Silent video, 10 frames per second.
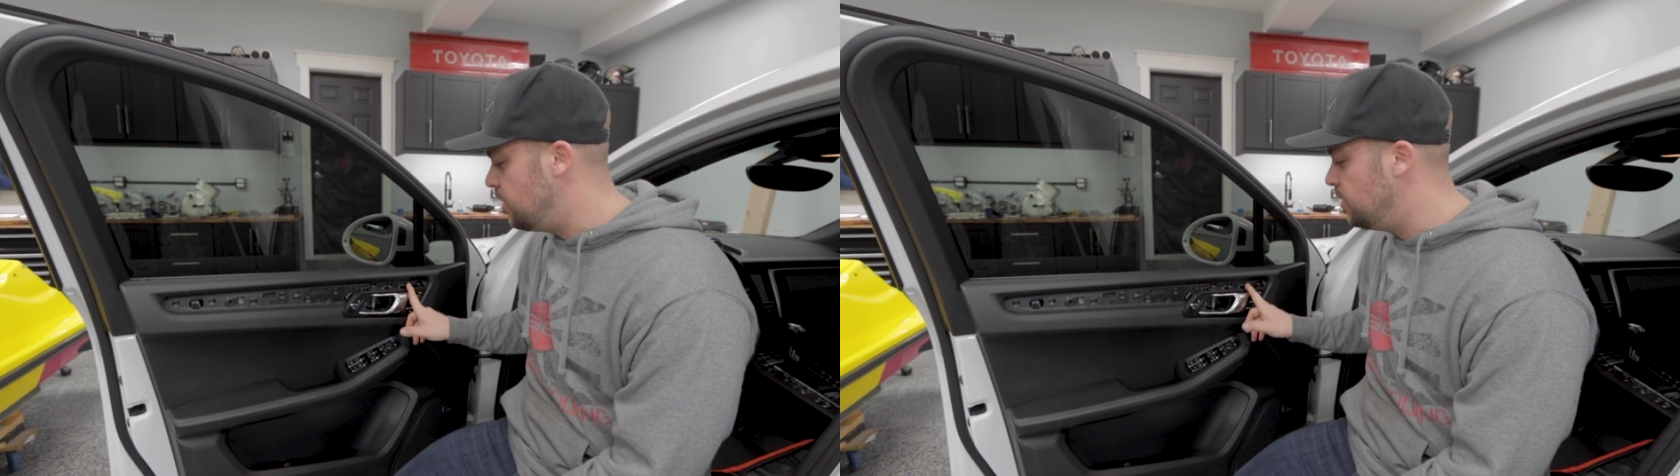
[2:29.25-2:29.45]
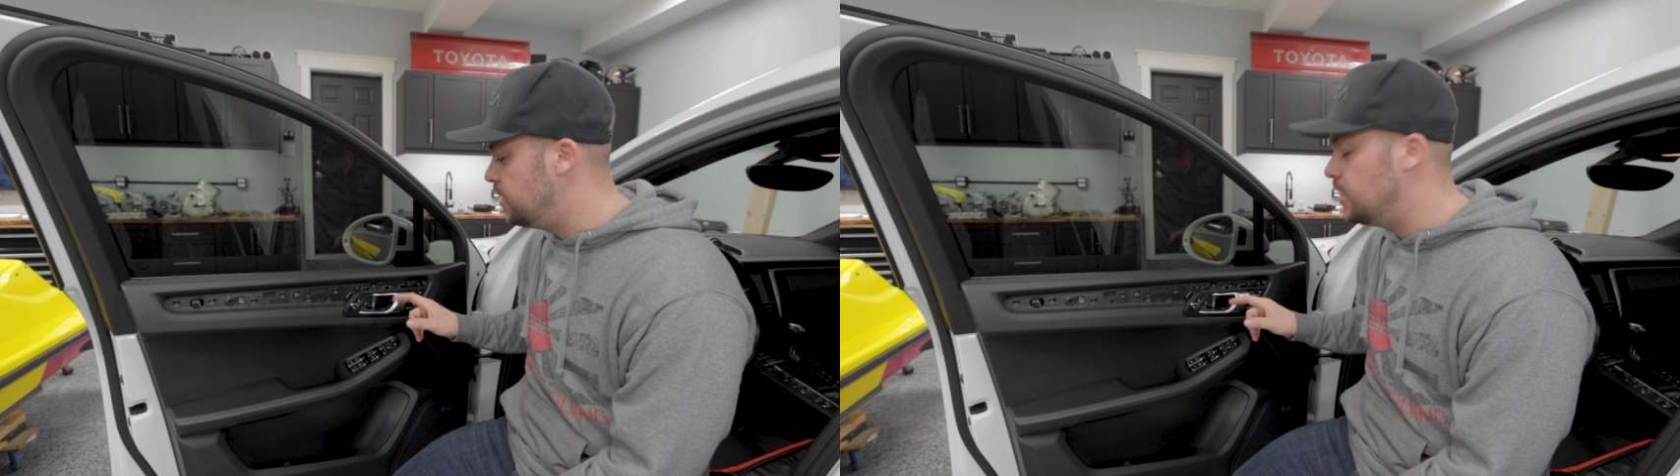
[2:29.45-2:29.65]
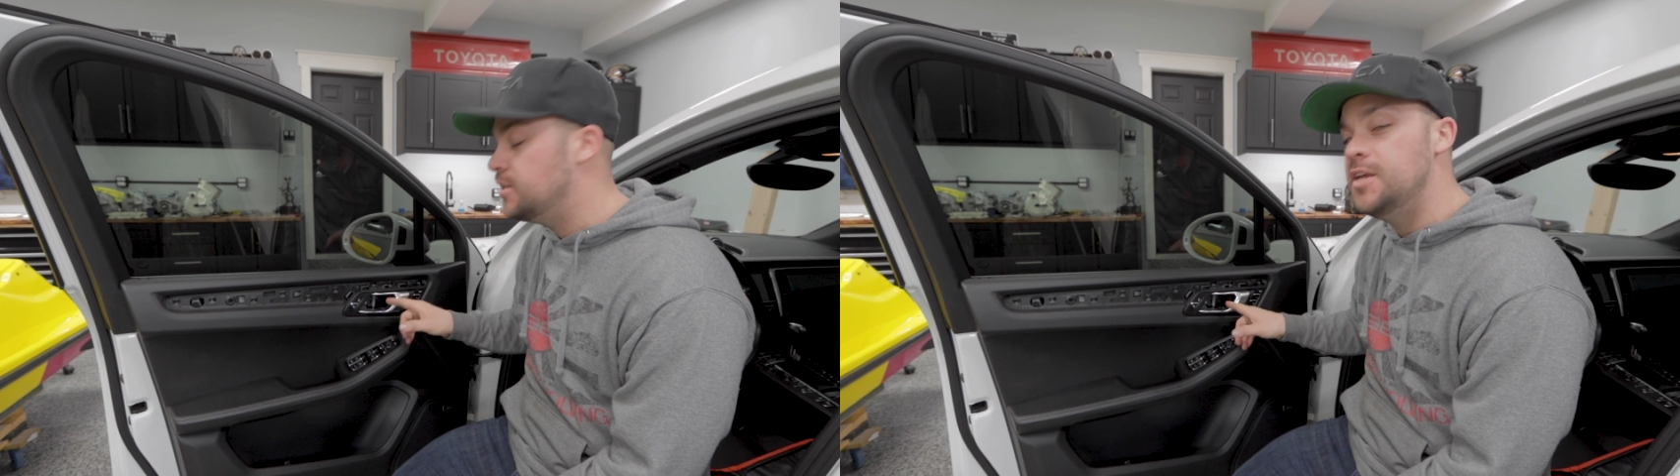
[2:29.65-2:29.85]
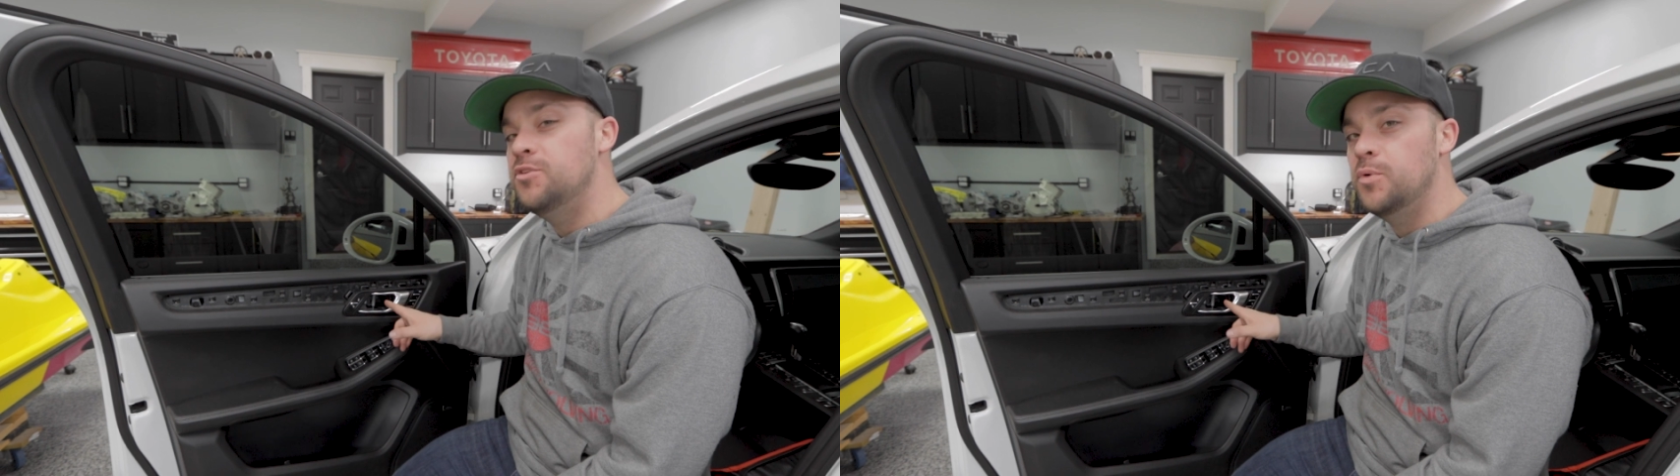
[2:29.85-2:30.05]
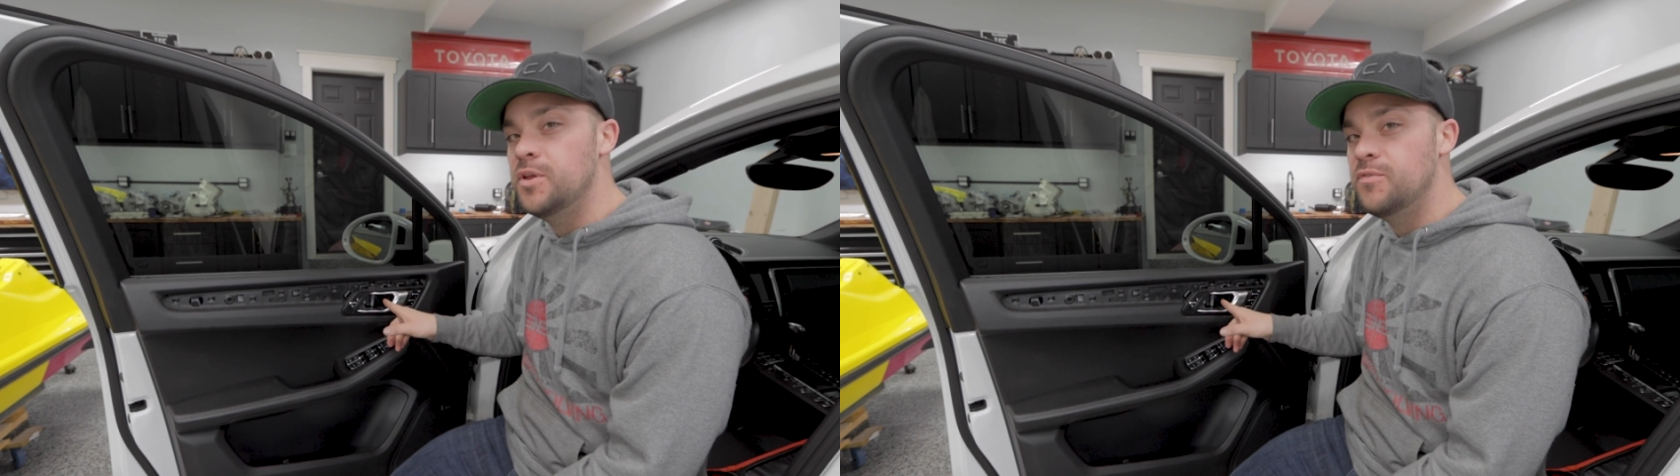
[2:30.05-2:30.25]
and you're gonna need a
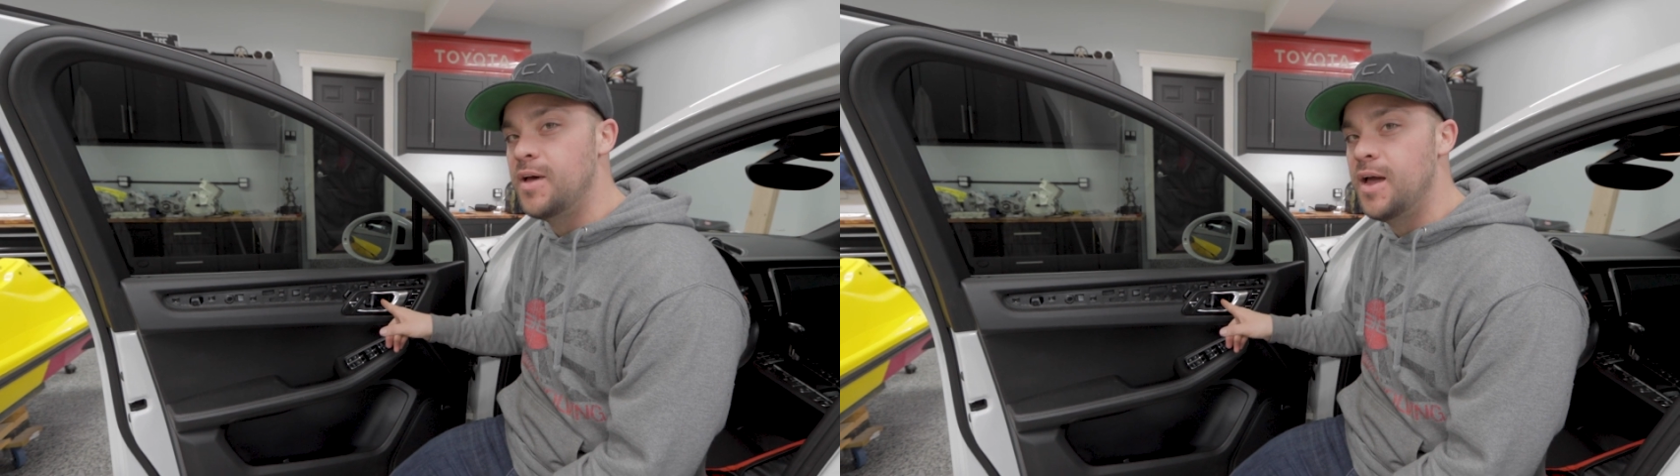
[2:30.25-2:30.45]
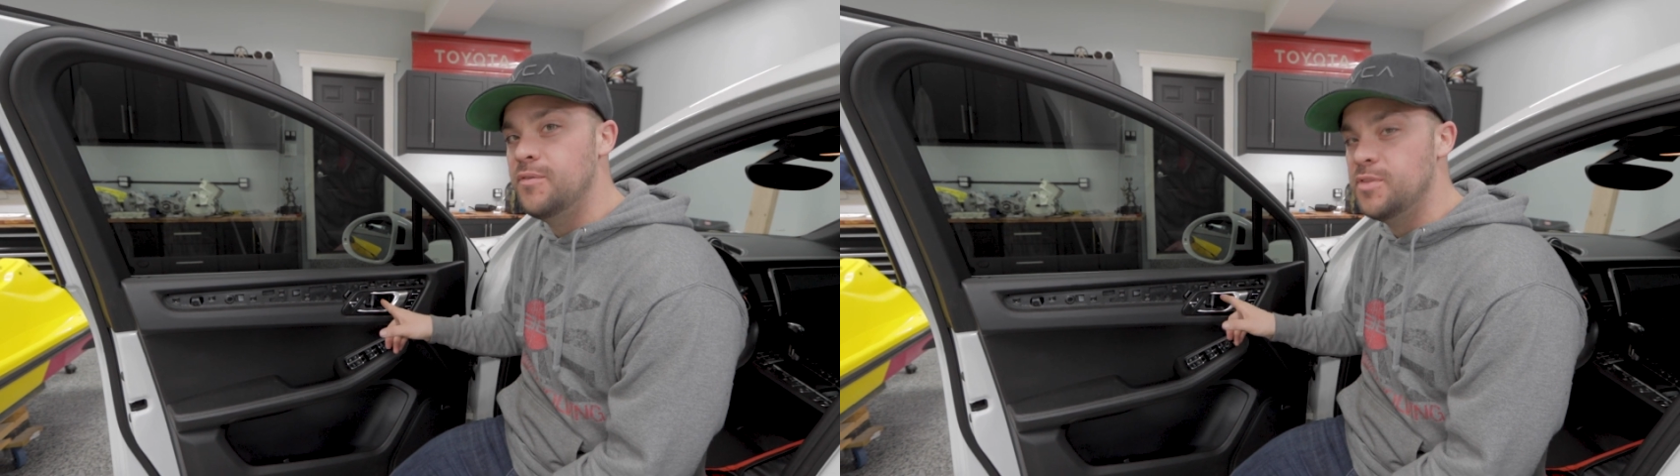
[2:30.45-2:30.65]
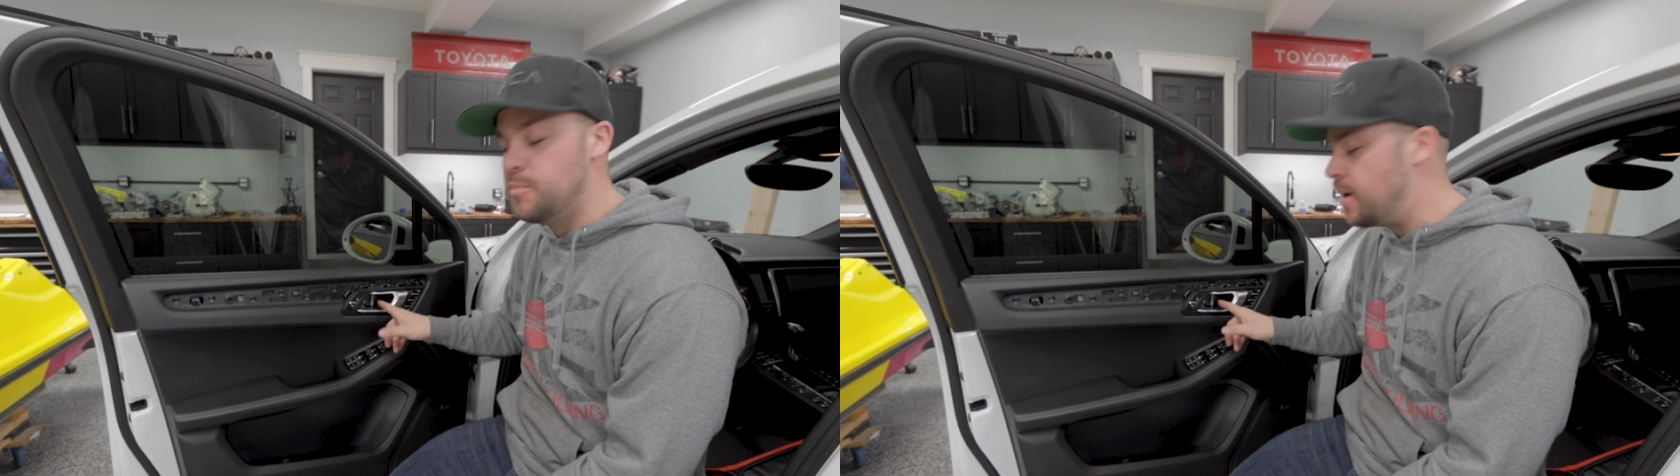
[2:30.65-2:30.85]
T25 for the